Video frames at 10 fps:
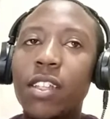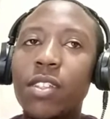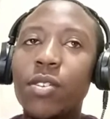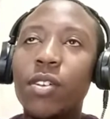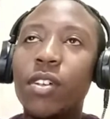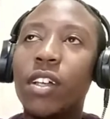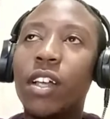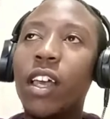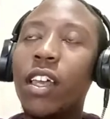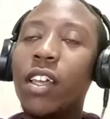So
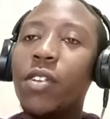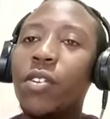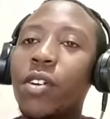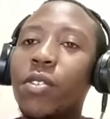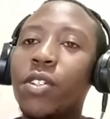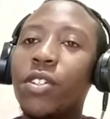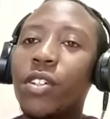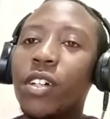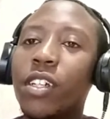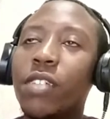I, Noah was
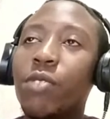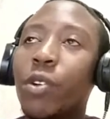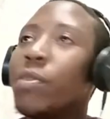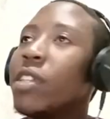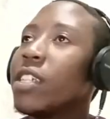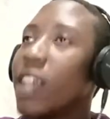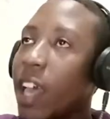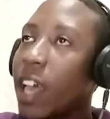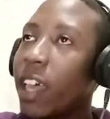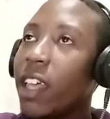shocked from the
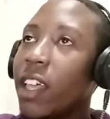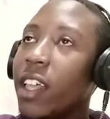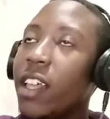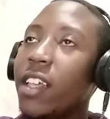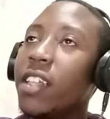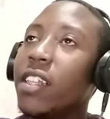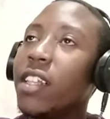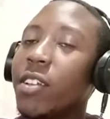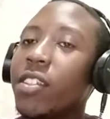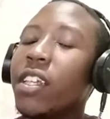sky.
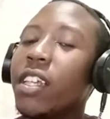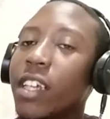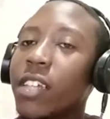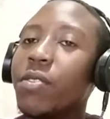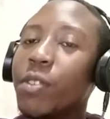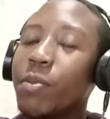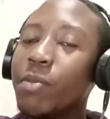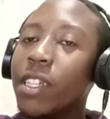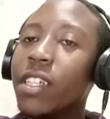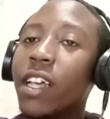Let's say yes, from
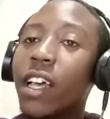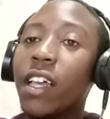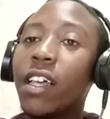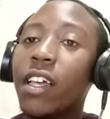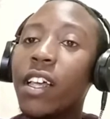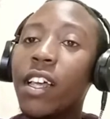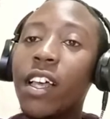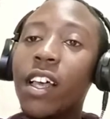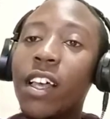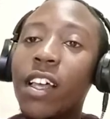the sky,
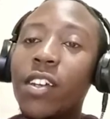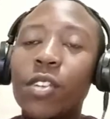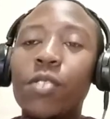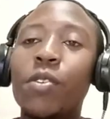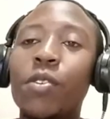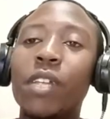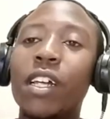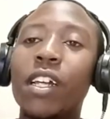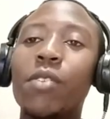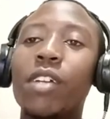not from the
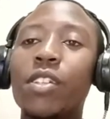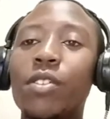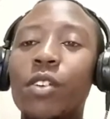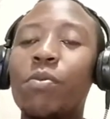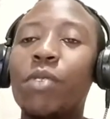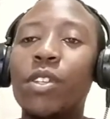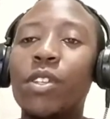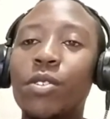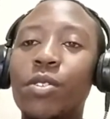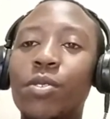ground as you have been
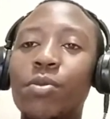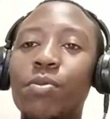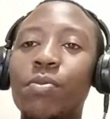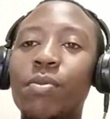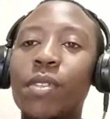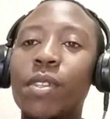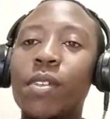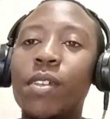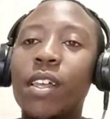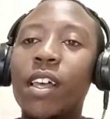used.
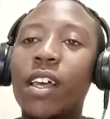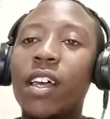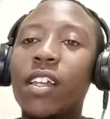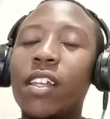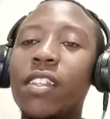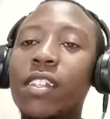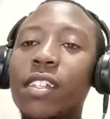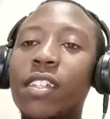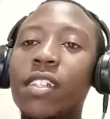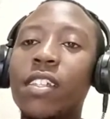And in
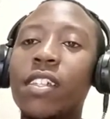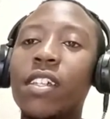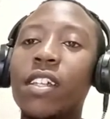this